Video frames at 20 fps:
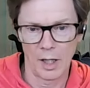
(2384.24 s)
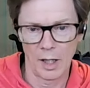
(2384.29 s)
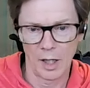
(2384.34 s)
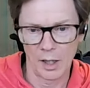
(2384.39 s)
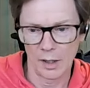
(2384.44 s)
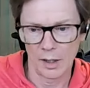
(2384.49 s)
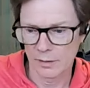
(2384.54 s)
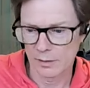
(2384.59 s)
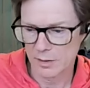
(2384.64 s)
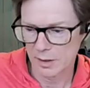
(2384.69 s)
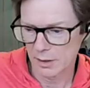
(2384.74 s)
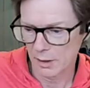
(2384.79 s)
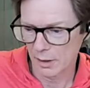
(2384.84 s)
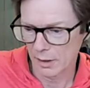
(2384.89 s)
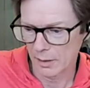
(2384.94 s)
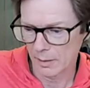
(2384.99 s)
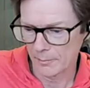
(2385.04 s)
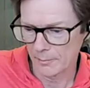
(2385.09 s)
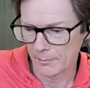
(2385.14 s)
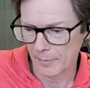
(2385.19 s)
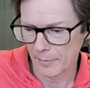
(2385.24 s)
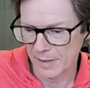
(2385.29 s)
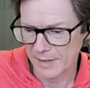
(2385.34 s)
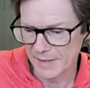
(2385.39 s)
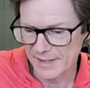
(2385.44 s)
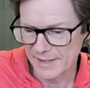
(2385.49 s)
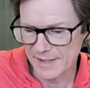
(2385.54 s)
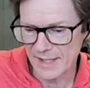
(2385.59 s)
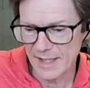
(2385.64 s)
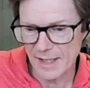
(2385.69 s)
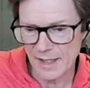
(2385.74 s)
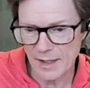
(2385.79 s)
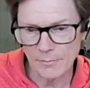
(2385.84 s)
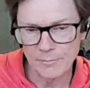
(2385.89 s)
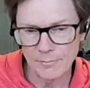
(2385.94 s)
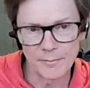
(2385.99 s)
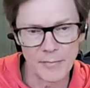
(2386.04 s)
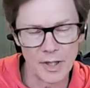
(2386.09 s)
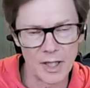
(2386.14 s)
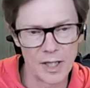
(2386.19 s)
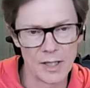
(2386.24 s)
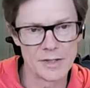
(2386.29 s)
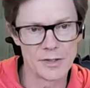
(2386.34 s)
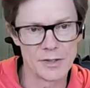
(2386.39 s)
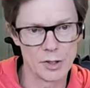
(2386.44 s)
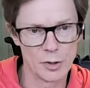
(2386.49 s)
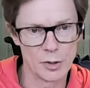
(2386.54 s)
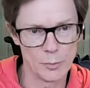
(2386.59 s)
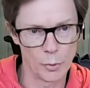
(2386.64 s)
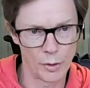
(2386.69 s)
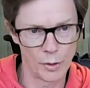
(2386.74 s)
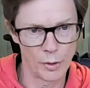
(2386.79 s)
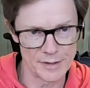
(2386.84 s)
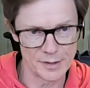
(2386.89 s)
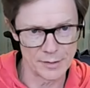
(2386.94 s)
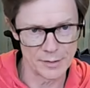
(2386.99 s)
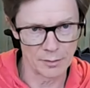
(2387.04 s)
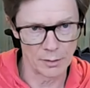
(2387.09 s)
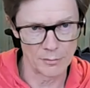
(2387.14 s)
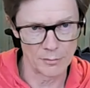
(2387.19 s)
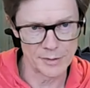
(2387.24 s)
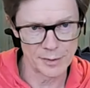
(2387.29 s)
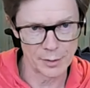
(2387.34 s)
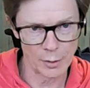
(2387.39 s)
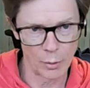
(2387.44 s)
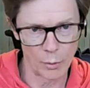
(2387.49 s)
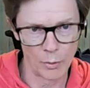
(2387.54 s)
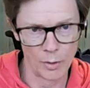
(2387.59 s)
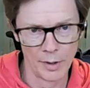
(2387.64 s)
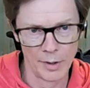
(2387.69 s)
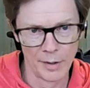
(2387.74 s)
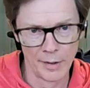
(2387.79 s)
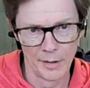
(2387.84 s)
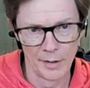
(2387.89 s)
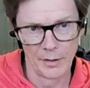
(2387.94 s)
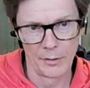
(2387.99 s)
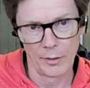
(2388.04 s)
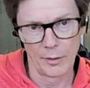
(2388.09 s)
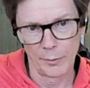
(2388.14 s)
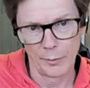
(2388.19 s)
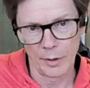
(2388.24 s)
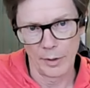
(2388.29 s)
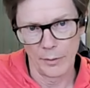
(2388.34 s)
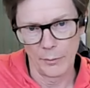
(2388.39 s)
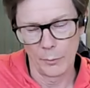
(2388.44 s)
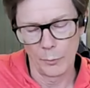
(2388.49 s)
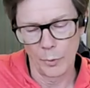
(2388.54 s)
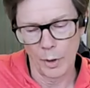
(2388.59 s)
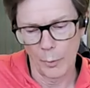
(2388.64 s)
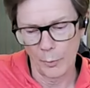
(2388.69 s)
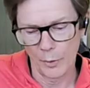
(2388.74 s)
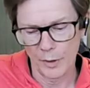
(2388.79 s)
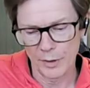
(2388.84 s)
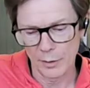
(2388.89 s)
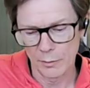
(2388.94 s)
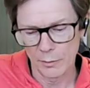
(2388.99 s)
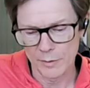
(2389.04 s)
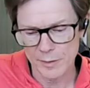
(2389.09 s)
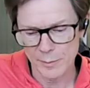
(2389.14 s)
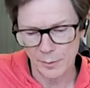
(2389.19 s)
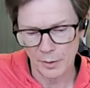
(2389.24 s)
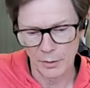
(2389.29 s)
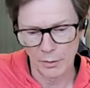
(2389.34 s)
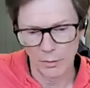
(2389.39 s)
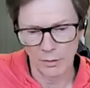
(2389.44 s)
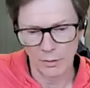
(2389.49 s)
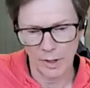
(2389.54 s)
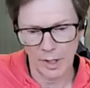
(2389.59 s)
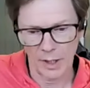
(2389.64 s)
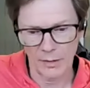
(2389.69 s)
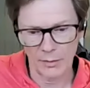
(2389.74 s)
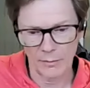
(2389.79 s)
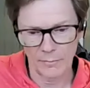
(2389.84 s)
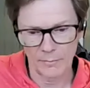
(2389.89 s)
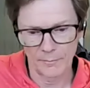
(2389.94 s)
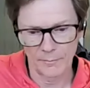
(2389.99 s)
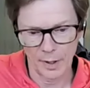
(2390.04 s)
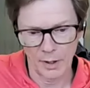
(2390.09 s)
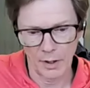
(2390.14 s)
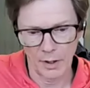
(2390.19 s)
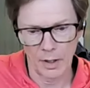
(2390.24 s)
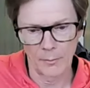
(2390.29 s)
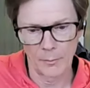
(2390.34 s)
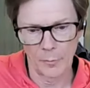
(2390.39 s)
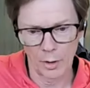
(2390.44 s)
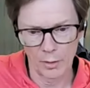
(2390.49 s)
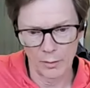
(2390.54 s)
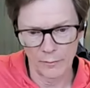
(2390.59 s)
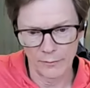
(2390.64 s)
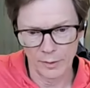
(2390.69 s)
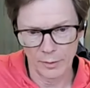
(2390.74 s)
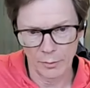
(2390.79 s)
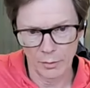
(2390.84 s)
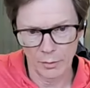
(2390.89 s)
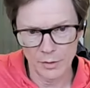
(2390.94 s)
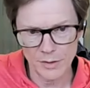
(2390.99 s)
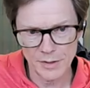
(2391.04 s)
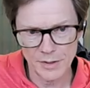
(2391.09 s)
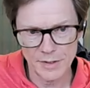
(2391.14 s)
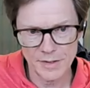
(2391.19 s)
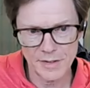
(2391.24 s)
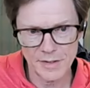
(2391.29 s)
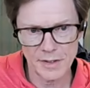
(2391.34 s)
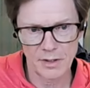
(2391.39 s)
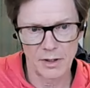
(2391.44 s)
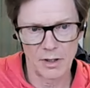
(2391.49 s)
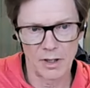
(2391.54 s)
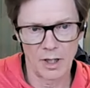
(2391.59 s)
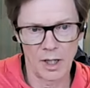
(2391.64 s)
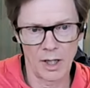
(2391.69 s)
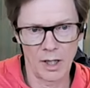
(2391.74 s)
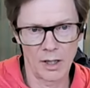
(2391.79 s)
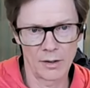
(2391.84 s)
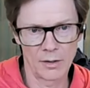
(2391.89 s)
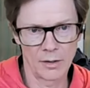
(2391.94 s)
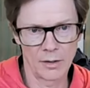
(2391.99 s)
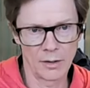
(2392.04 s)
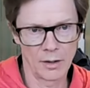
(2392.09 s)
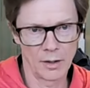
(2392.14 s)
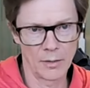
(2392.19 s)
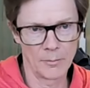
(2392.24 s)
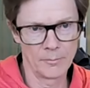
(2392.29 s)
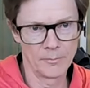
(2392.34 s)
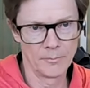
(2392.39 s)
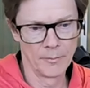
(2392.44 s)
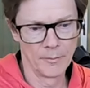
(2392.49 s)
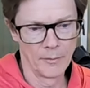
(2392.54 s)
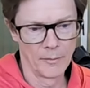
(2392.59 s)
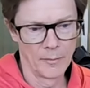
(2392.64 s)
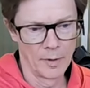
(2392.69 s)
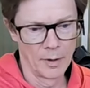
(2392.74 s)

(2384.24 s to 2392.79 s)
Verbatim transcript: and um, a C is a 2.0. So we, what we do is we look at um, all of your courses and um,